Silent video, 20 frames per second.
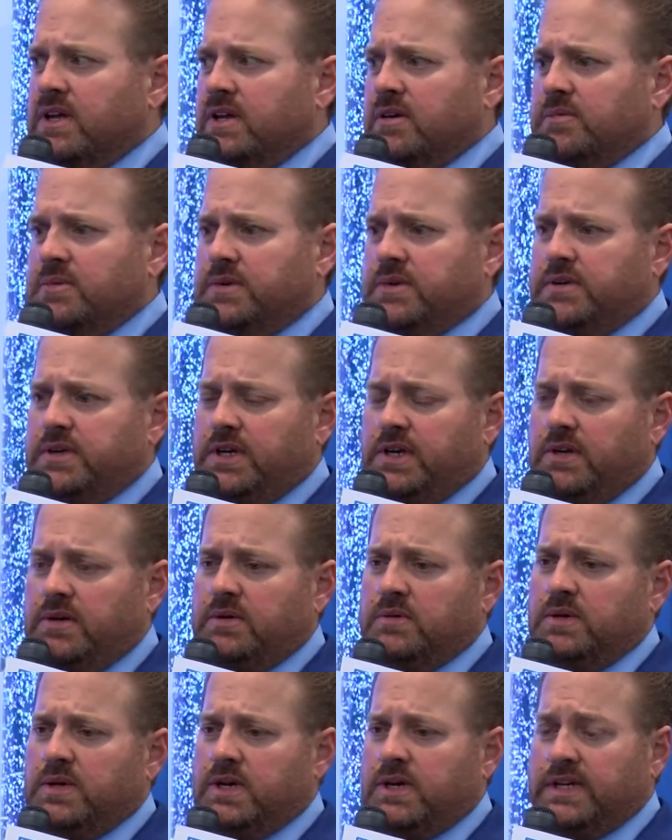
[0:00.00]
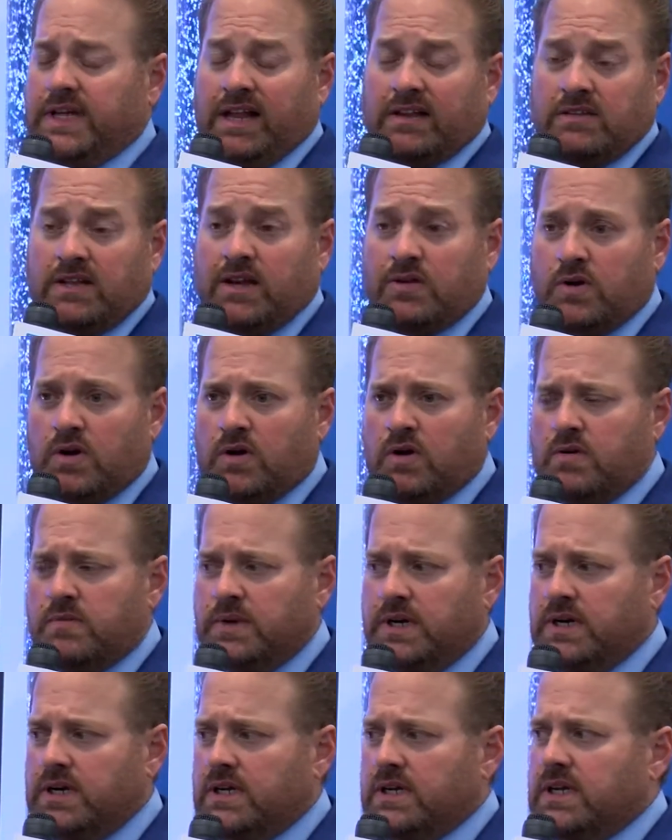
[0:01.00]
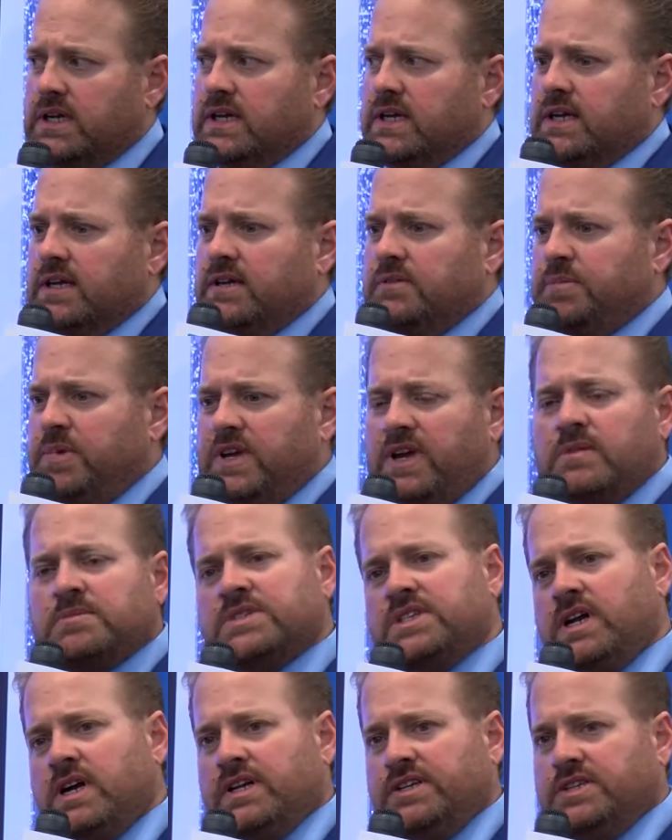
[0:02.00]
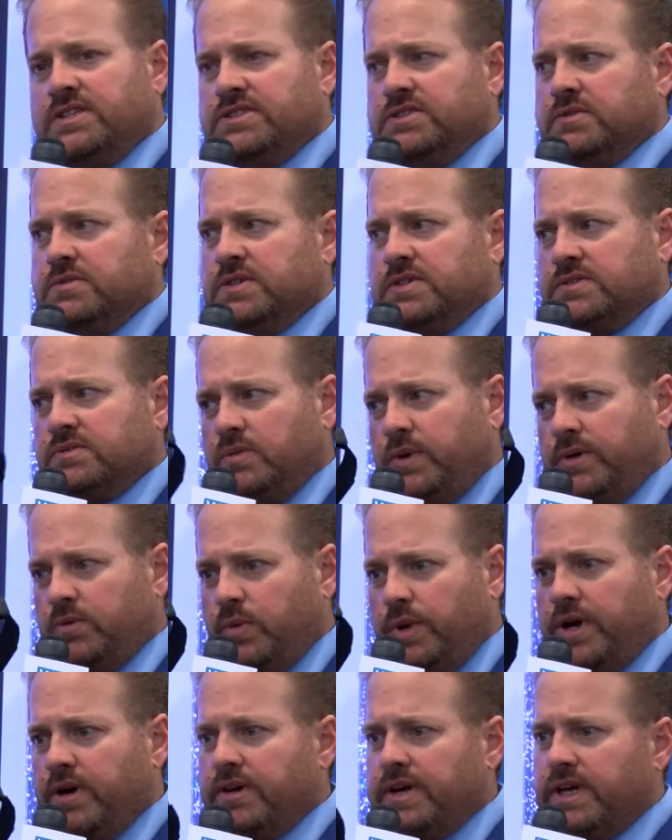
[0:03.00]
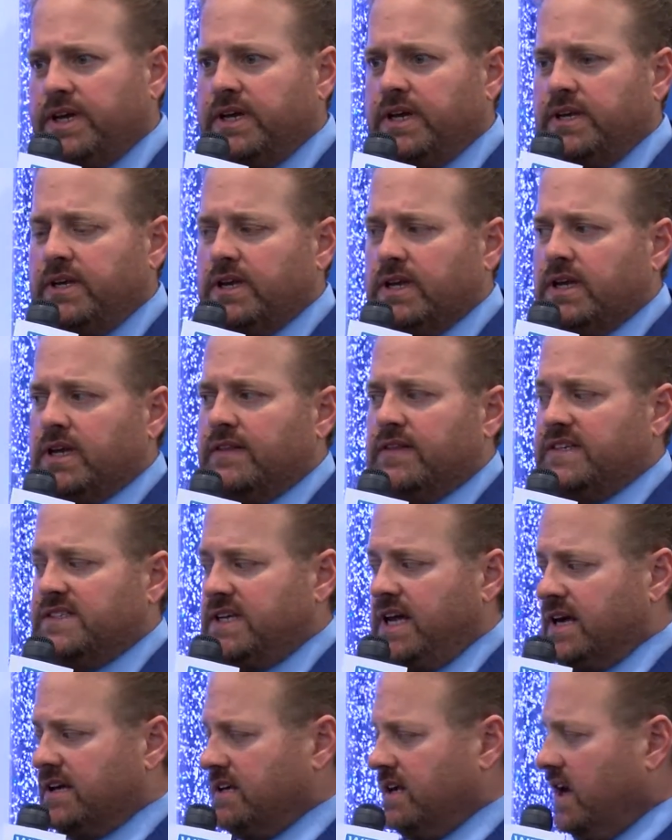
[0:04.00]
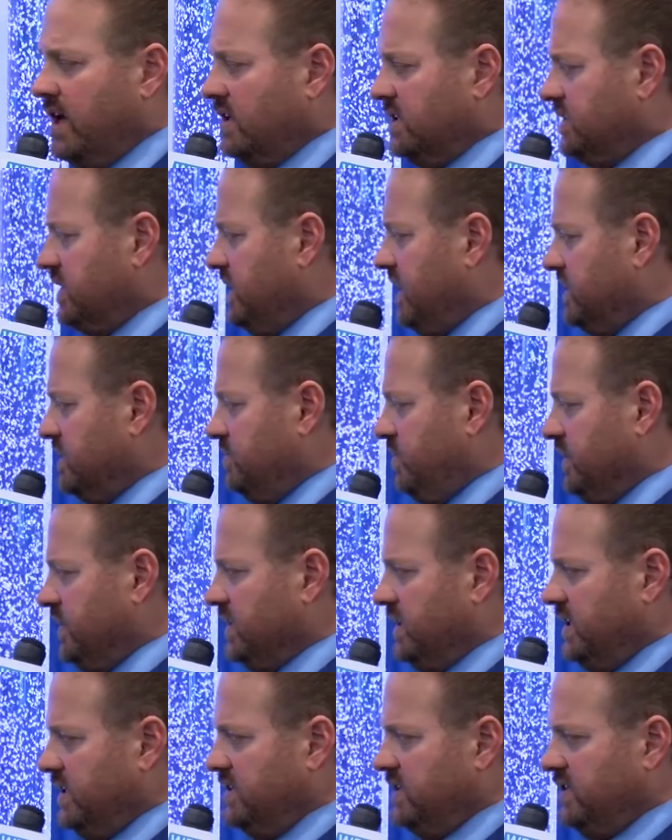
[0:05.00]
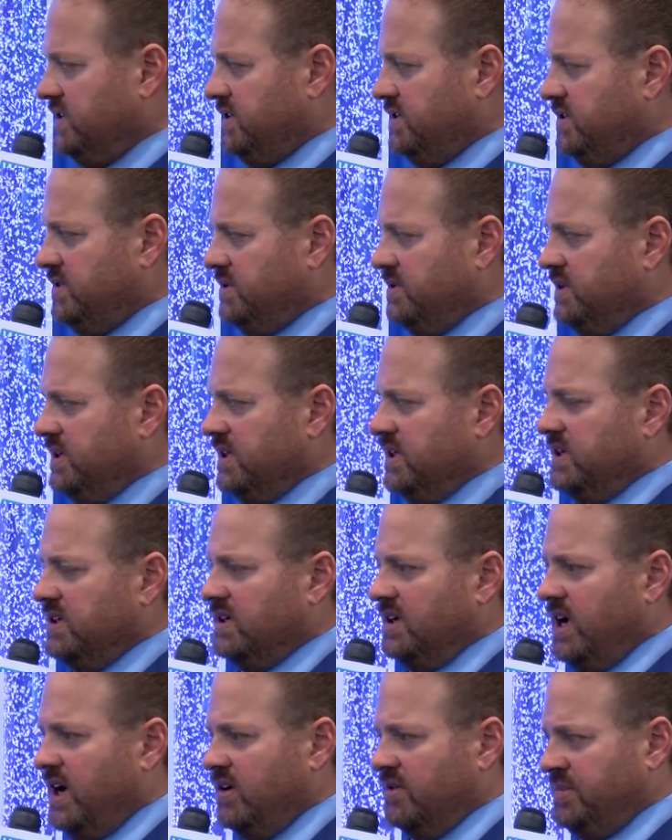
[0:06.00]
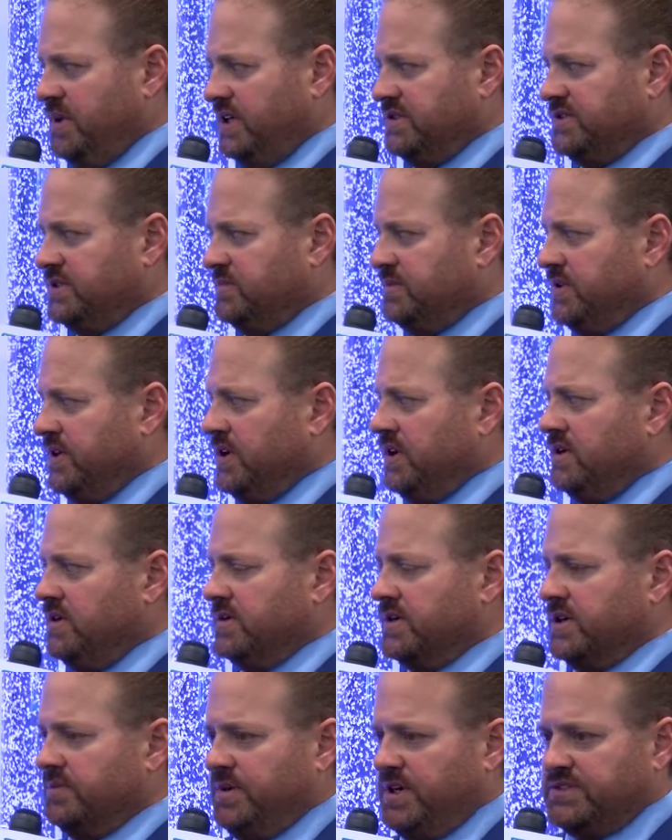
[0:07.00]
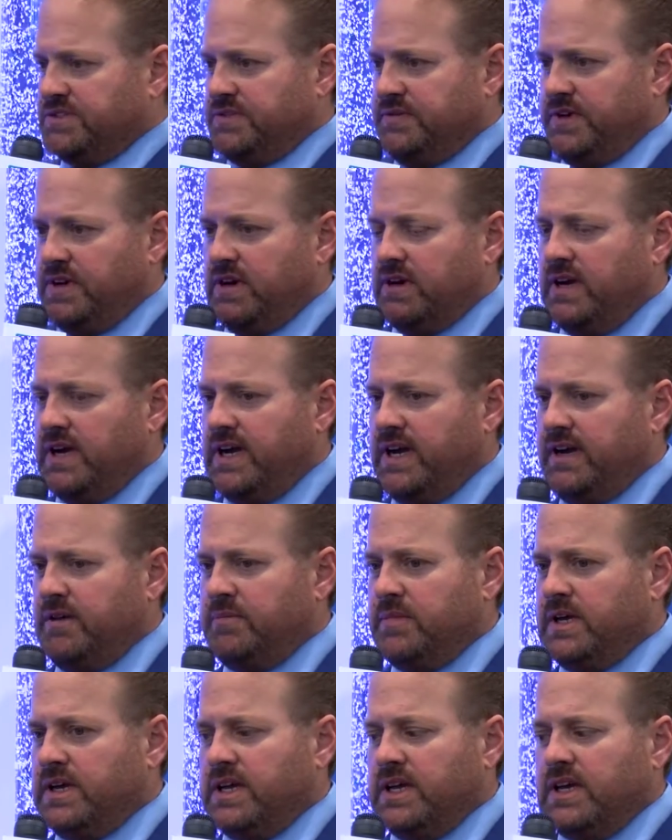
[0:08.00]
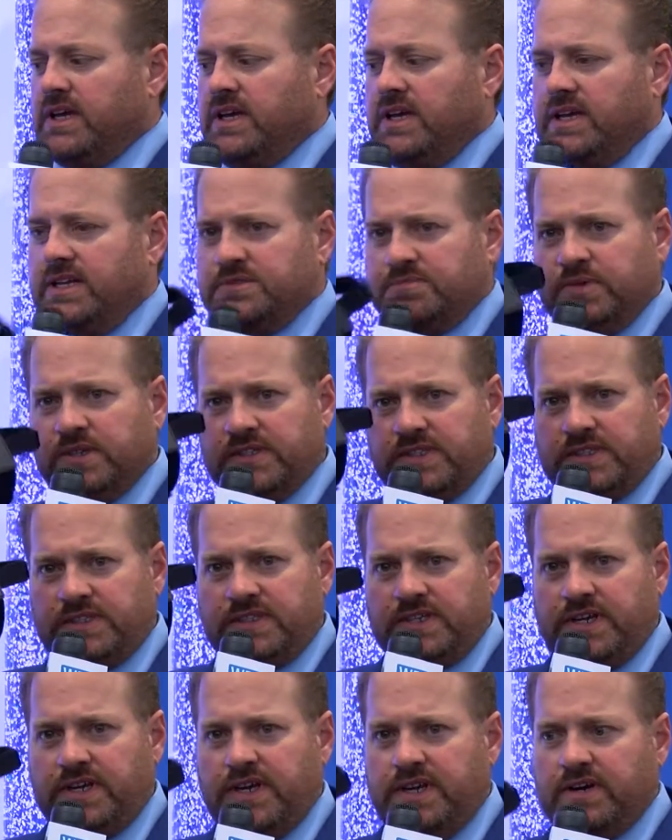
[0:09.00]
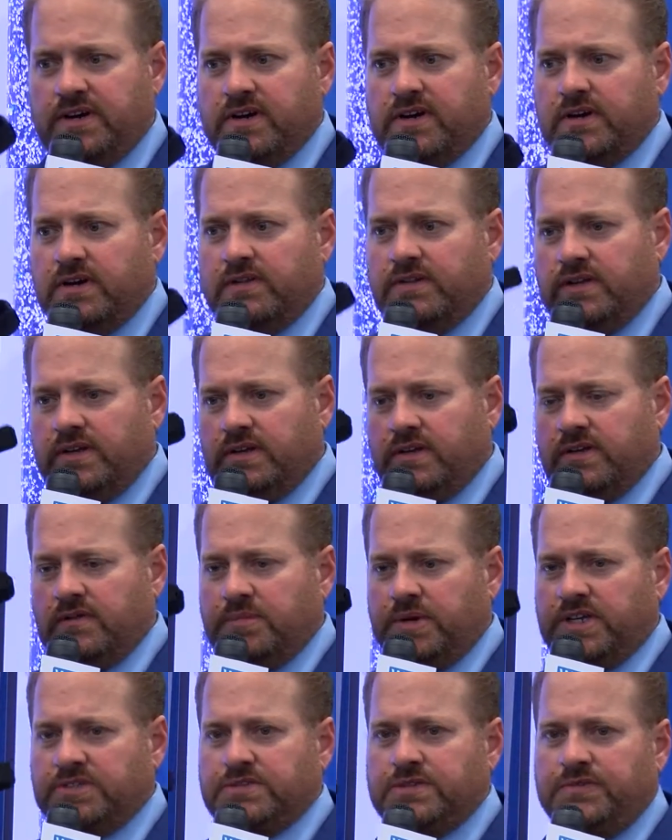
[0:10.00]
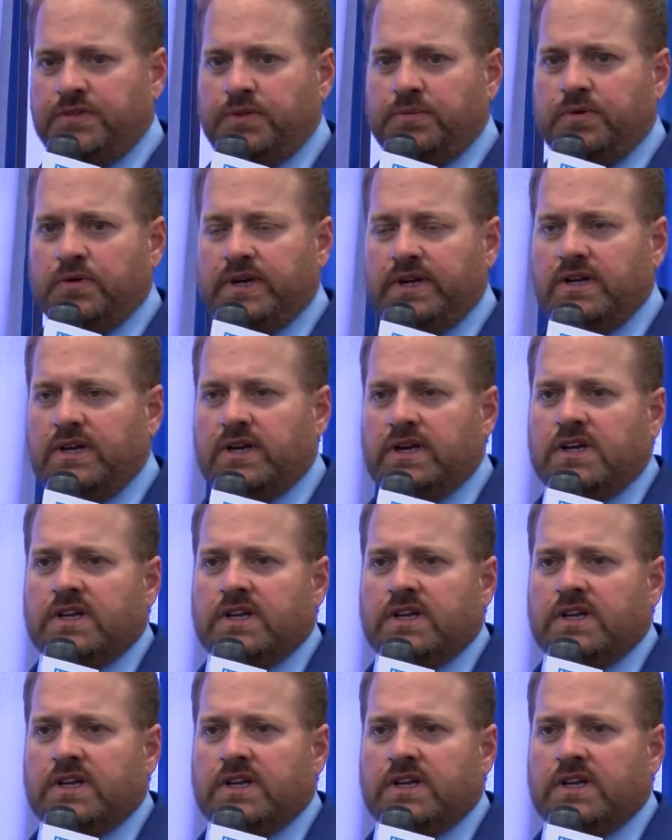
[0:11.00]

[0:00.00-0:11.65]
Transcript: glaucoma, it becomes a non-issue because when wearing it, the technology that's built into our Patriot Pro and our Patriot VRM is built into here, the Patriot Viewpoint.